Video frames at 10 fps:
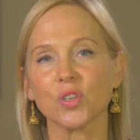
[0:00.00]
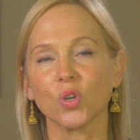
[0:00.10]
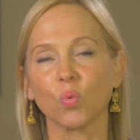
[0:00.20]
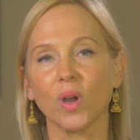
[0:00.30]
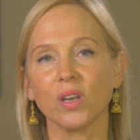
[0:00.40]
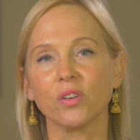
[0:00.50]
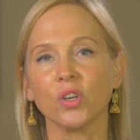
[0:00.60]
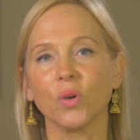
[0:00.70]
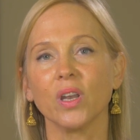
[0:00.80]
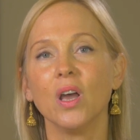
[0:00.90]
is a good way to
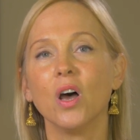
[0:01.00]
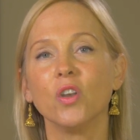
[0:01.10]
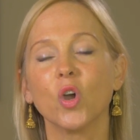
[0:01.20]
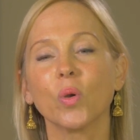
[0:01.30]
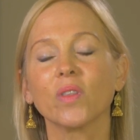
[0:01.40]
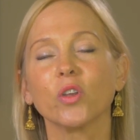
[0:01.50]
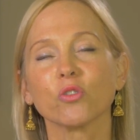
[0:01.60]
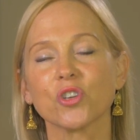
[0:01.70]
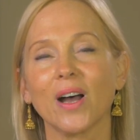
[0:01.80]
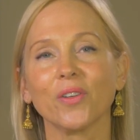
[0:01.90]
do it. Knowing that
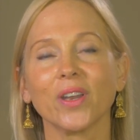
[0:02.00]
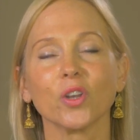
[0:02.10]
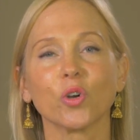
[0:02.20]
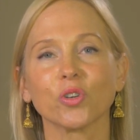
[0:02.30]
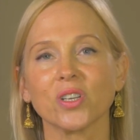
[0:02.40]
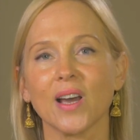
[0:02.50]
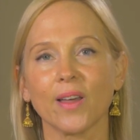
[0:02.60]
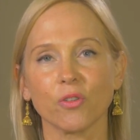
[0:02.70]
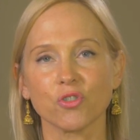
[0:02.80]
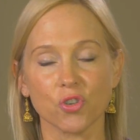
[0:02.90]
your child didn't learn to
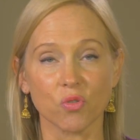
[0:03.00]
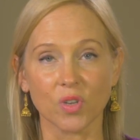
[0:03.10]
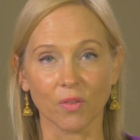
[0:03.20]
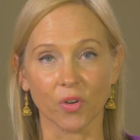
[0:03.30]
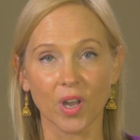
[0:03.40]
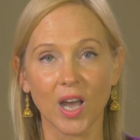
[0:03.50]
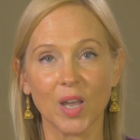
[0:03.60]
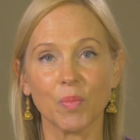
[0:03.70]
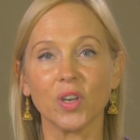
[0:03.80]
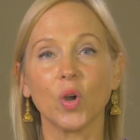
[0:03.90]
tie their shoes
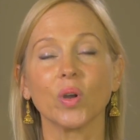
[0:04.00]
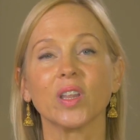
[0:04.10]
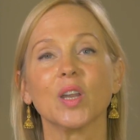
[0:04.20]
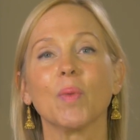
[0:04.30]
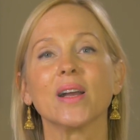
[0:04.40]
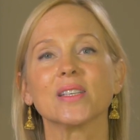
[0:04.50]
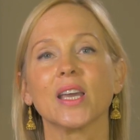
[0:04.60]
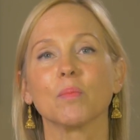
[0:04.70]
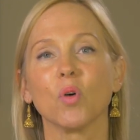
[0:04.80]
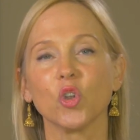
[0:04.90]
overnight, but knowing that it might
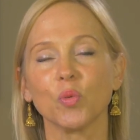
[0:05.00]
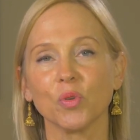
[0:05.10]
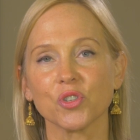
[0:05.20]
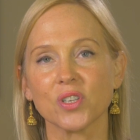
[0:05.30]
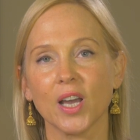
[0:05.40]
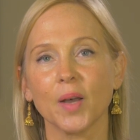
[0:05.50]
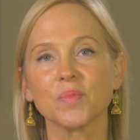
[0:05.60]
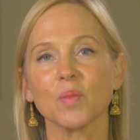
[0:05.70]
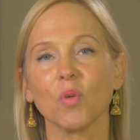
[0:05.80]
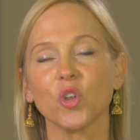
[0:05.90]
take multiple
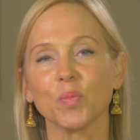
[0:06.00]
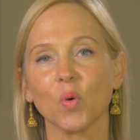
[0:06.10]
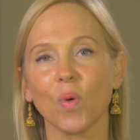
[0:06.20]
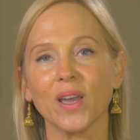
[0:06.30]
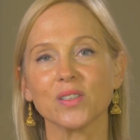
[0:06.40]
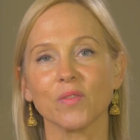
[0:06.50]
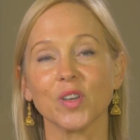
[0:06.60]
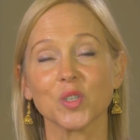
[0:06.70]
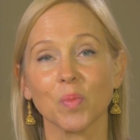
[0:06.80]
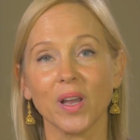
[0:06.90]
steps and multiple ways
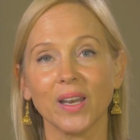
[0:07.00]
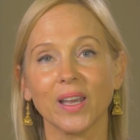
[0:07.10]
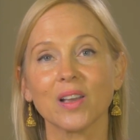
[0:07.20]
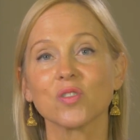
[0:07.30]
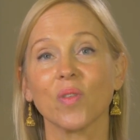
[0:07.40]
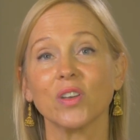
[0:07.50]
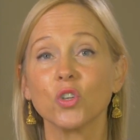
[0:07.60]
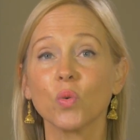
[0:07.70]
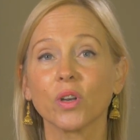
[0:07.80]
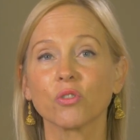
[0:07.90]
of explaining it so they
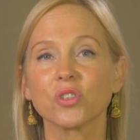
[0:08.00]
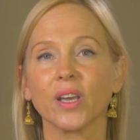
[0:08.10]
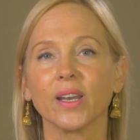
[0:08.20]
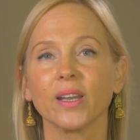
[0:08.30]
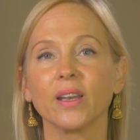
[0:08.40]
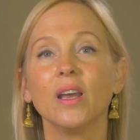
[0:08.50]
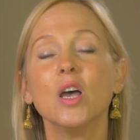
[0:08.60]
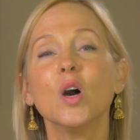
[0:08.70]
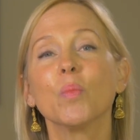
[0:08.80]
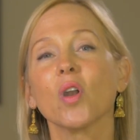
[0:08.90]
do understand it,
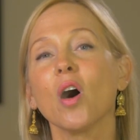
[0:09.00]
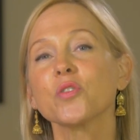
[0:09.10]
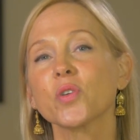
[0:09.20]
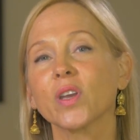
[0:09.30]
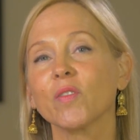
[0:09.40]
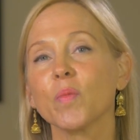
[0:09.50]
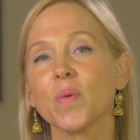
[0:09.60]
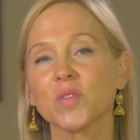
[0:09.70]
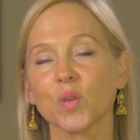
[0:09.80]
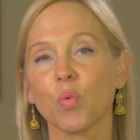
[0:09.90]
but also give
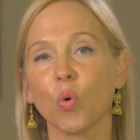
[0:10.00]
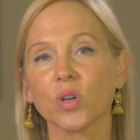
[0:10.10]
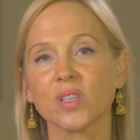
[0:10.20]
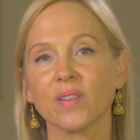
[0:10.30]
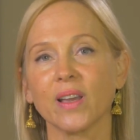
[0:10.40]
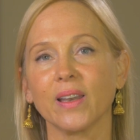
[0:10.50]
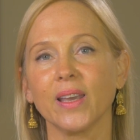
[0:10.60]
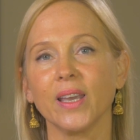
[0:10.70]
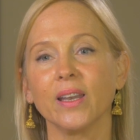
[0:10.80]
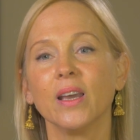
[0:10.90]
them the supports that they
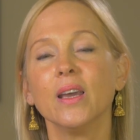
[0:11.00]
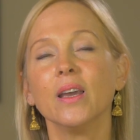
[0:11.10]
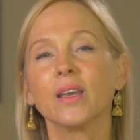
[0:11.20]
need.